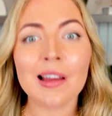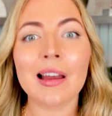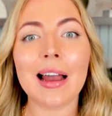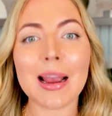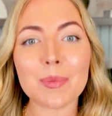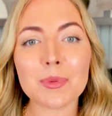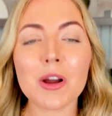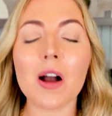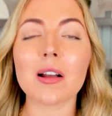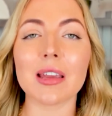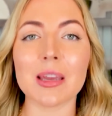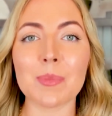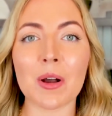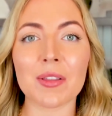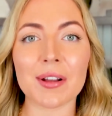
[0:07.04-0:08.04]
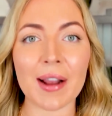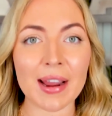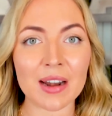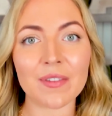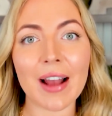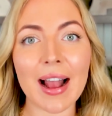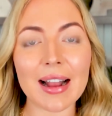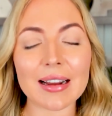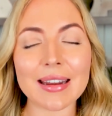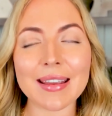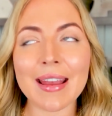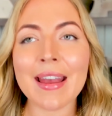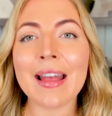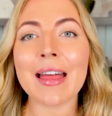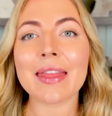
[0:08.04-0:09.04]
I'm talking about the kind of
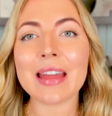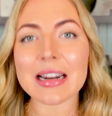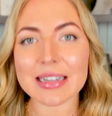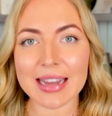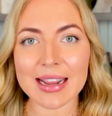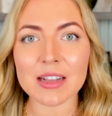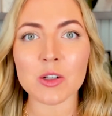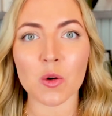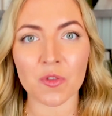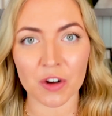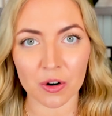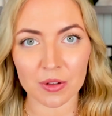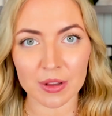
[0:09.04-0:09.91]
acne that takes over your